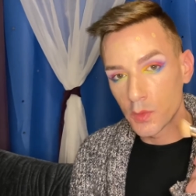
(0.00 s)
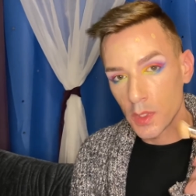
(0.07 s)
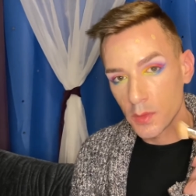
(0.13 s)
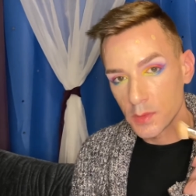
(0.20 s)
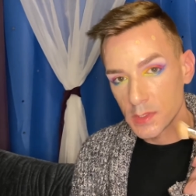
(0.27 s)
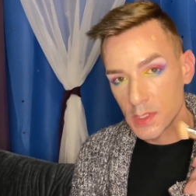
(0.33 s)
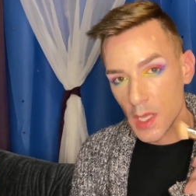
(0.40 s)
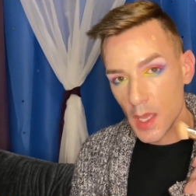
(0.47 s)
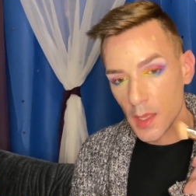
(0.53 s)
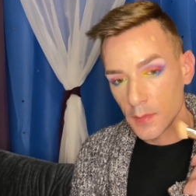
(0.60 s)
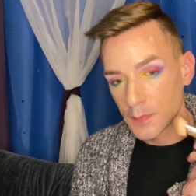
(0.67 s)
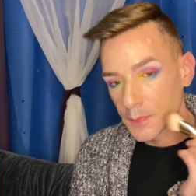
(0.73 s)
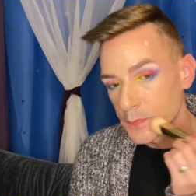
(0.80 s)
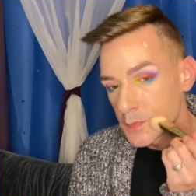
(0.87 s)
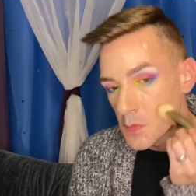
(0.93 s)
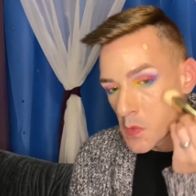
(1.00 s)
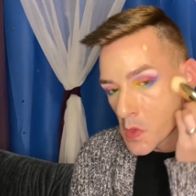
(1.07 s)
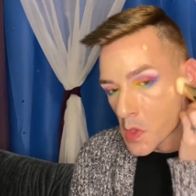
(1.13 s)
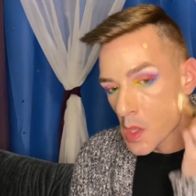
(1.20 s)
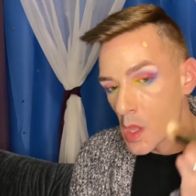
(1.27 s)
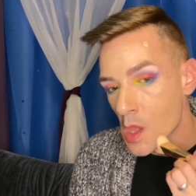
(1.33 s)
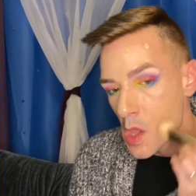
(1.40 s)
was gay.
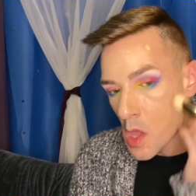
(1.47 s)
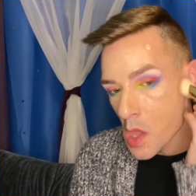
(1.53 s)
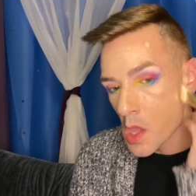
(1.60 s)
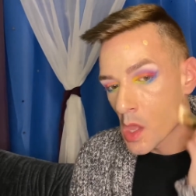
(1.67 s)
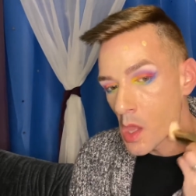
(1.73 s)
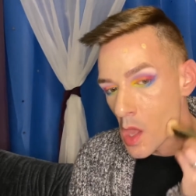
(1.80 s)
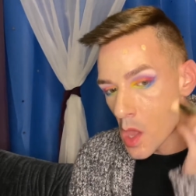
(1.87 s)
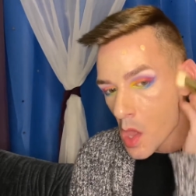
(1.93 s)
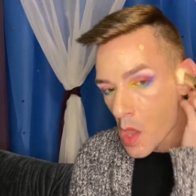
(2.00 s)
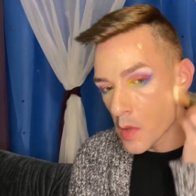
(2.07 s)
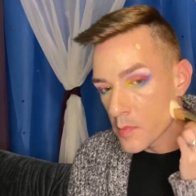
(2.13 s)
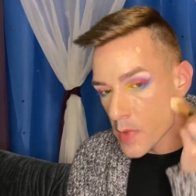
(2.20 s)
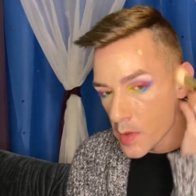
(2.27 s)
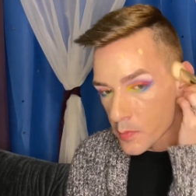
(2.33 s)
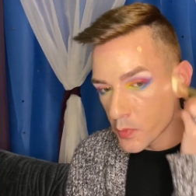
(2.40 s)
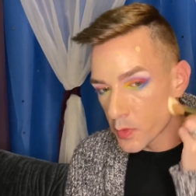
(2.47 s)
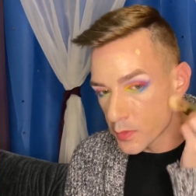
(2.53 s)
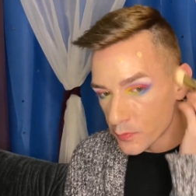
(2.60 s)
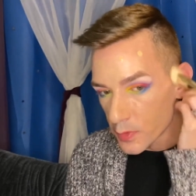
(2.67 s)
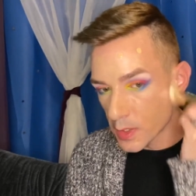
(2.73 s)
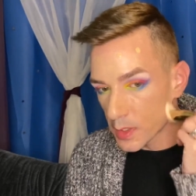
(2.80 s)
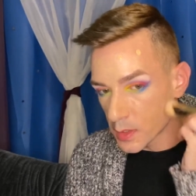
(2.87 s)
My
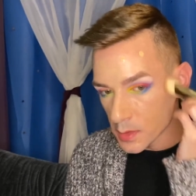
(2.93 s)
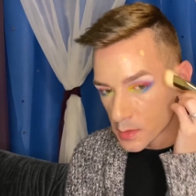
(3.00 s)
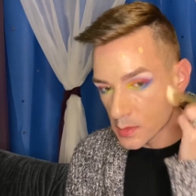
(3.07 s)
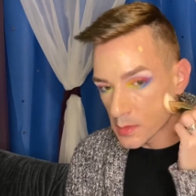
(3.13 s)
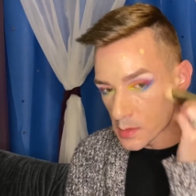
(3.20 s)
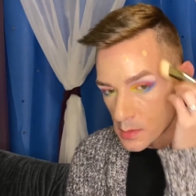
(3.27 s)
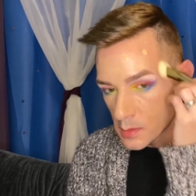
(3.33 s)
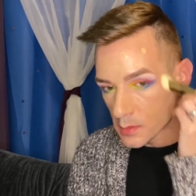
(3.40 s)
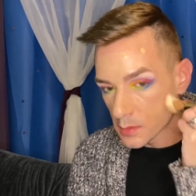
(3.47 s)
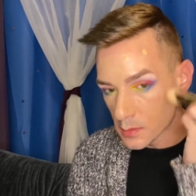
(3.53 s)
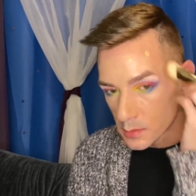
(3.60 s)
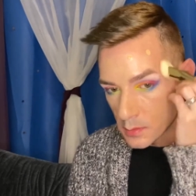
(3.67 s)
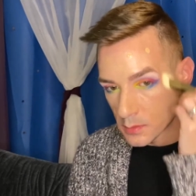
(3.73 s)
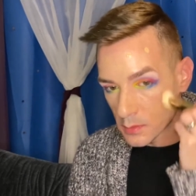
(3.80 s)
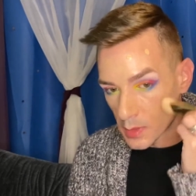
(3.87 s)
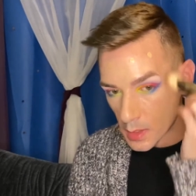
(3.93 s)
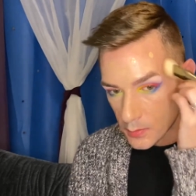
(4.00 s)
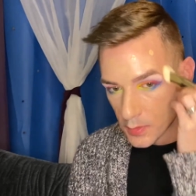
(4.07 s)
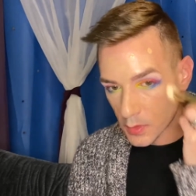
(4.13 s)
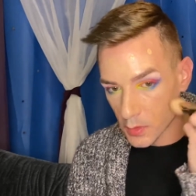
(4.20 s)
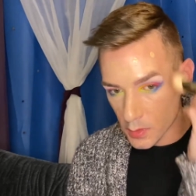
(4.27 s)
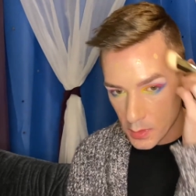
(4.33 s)
boyfriend at the
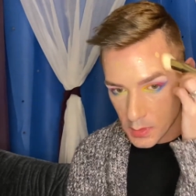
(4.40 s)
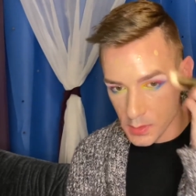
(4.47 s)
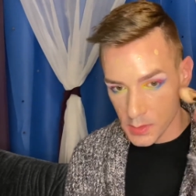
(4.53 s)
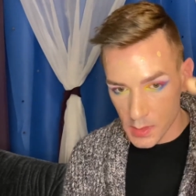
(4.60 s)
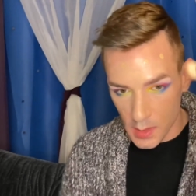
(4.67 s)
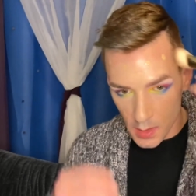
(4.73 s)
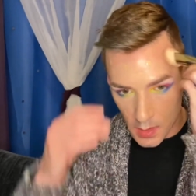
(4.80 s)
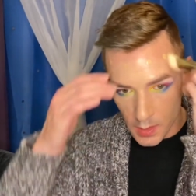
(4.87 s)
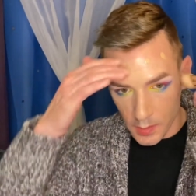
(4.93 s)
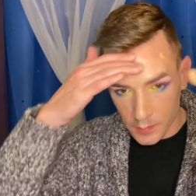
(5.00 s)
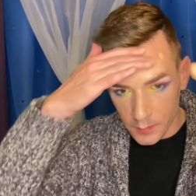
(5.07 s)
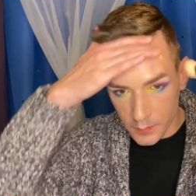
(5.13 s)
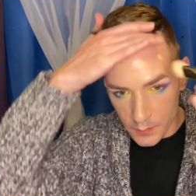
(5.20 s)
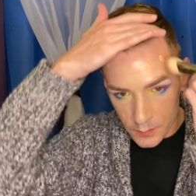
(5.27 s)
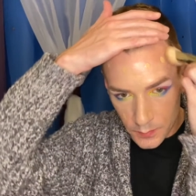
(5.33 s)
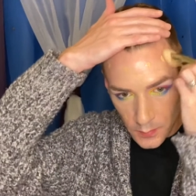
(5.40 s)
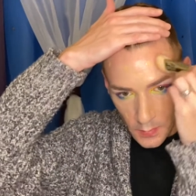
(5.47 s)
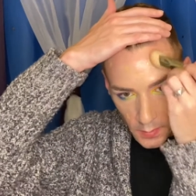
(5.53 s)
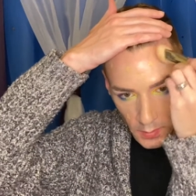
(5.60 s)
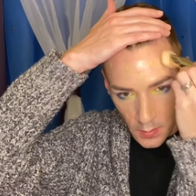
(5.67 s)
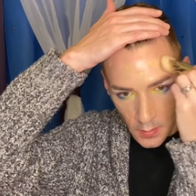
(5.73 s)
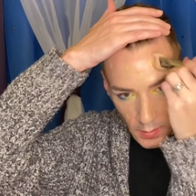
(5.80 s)
current time
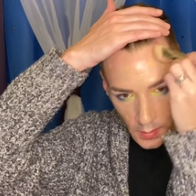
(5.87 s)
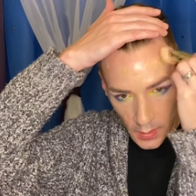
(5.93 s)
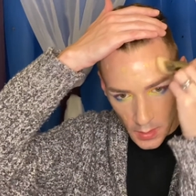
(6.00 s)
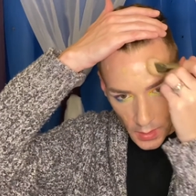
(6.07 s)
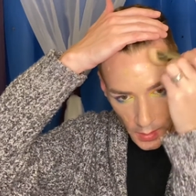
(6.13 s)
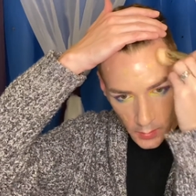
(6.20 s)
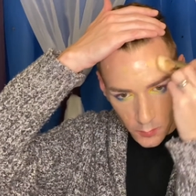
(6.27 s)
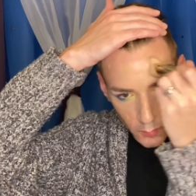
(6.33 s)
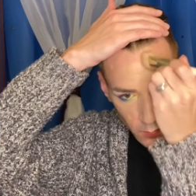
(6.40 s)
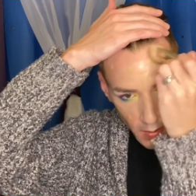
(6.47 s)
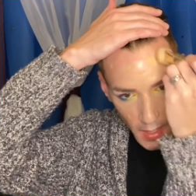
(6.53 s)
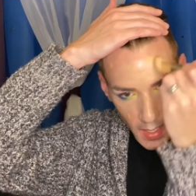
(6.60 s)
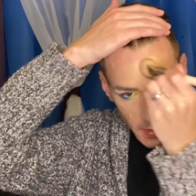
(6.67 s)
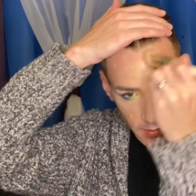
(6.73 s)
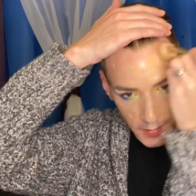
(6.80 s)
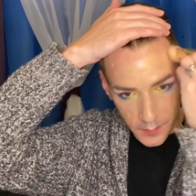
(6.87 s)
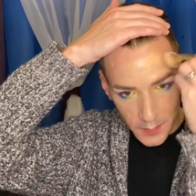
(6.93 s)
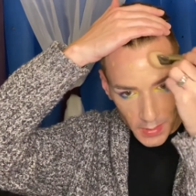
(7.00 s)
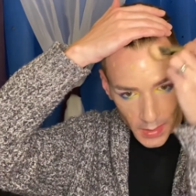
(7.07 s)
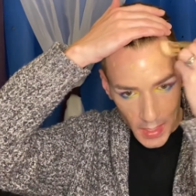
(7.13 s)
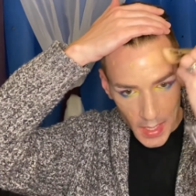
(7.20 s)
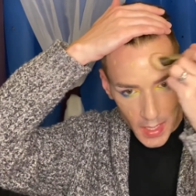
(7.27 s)
had ratted me
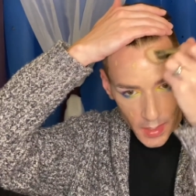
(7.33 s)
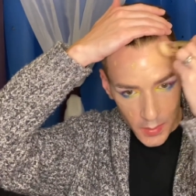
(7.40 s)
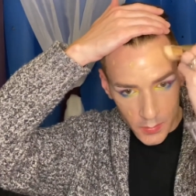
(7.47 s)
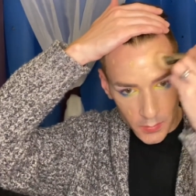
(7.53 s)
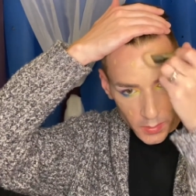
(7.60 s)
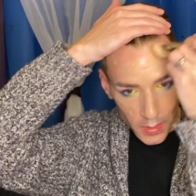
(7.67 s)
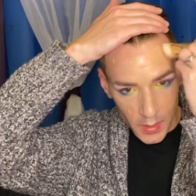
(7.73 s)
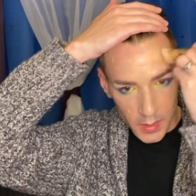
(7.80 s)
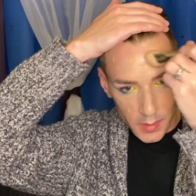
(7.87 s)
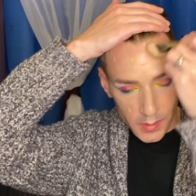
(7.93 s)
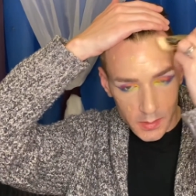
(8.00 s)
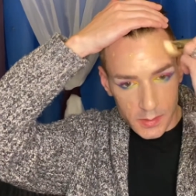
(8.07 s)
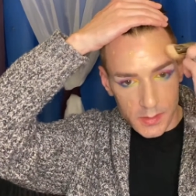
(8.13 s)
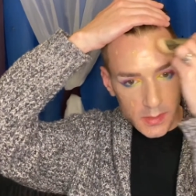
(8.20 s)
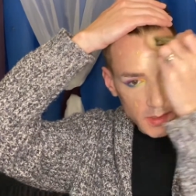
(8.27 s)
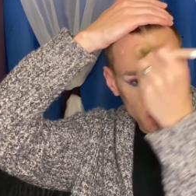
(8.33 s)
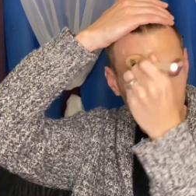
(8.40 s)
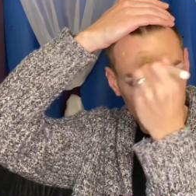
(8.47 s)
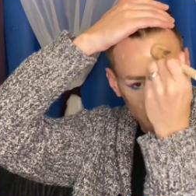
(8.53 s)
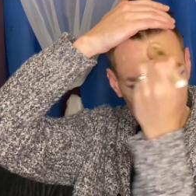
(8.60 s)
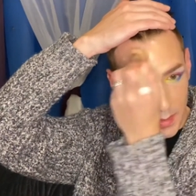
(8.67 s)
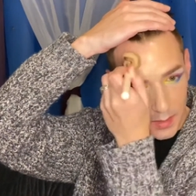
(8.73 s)
out, guys. Like,
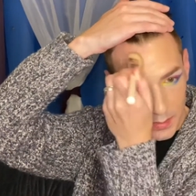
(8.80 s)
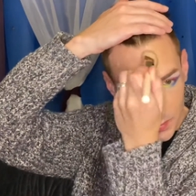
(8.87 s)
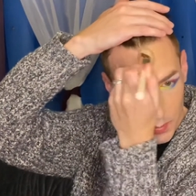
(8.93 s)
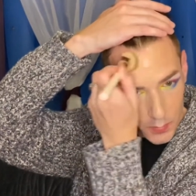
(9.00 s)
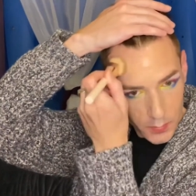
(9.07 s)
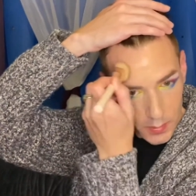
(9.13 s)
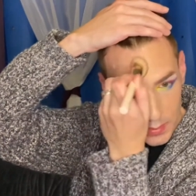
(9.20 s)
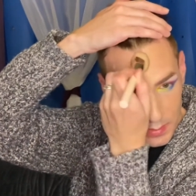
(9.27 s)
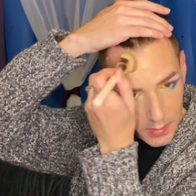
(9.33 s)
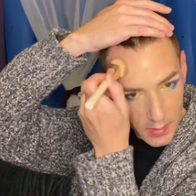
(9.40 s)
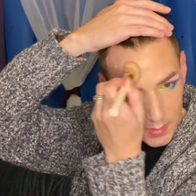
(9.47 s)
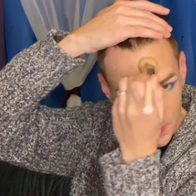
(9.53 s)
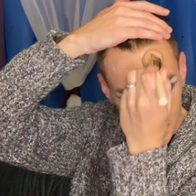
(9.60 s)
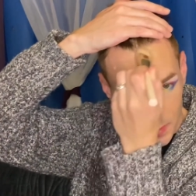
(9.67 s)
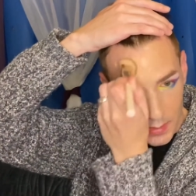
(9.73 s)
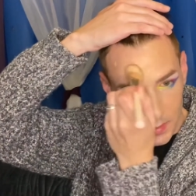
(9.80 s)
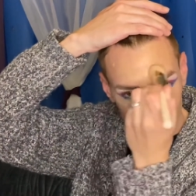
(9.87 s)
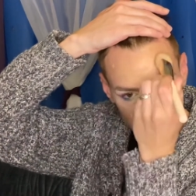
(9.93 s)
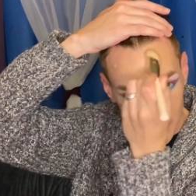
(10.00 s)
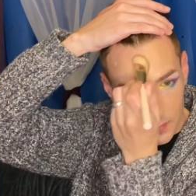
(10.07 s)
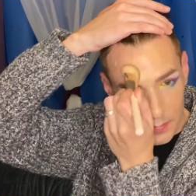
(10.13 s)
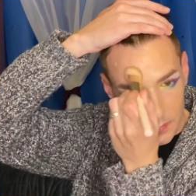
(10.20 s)
he totally did. He
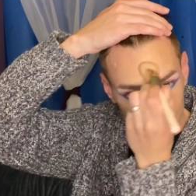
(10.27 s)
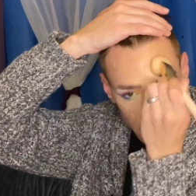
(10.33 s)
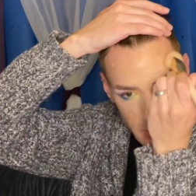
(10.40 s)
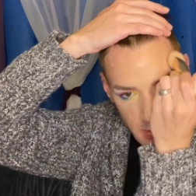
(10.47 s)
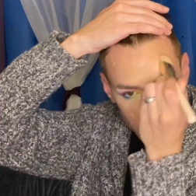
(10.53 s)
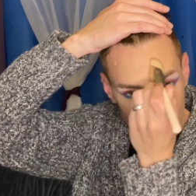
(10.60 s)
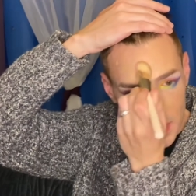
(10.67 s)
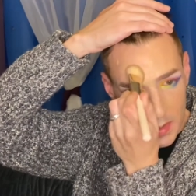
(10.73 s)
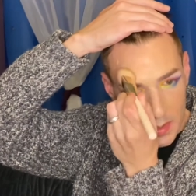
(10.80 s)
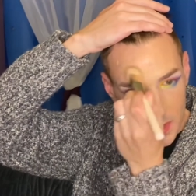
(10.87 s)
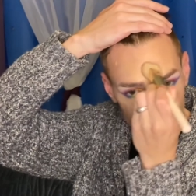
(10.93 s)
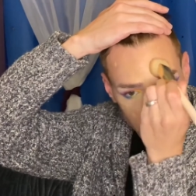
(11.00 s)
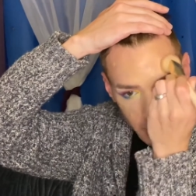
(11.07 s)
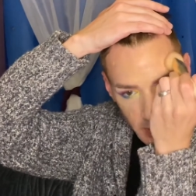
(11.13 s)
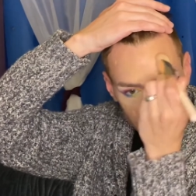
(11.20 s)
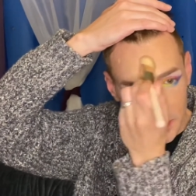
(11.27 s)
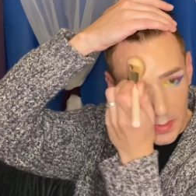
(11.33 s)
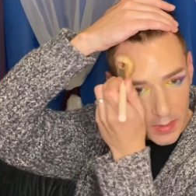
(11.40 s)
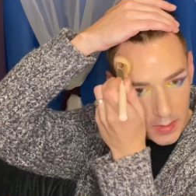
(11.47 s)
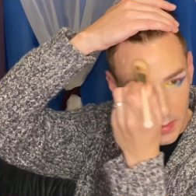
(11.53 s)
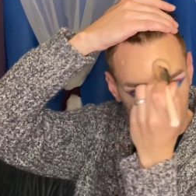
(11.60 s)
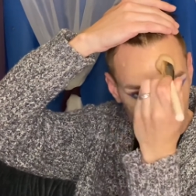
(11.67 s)
went to my Halloween
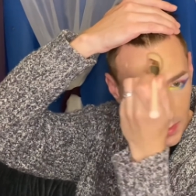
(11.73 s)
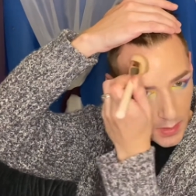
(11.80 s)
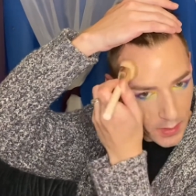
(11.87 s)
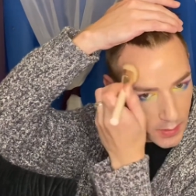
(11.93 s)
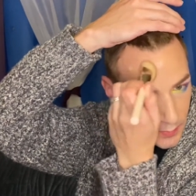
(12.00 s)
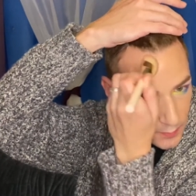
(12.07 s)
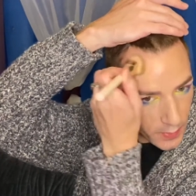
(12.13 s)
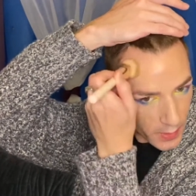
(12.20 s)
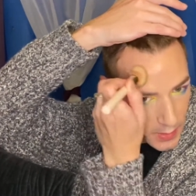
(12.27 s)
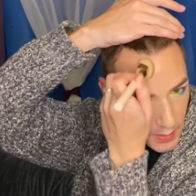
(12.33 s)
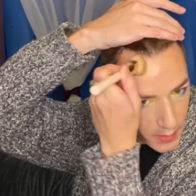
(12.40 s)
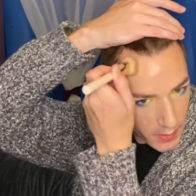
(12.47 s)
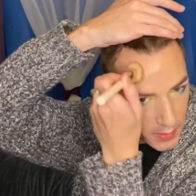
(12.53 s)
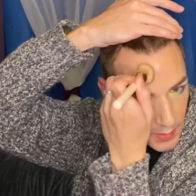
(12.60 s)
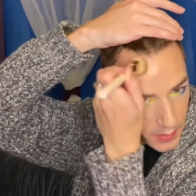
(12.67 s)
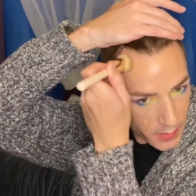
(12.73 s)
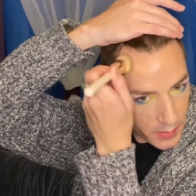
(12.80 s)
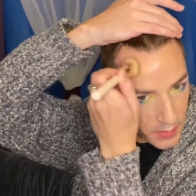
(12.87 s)
party uninvited,